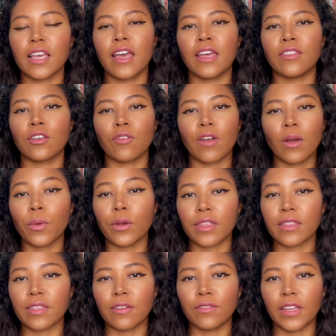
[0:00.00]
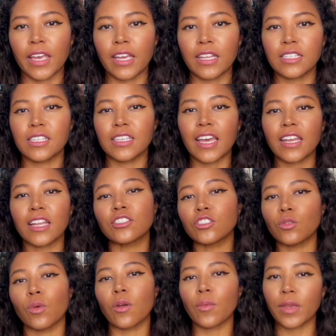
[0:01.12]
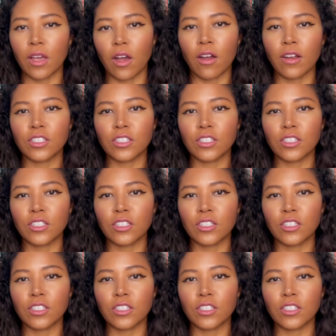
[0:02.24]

and the groundwork that they've laid to get us to where we are.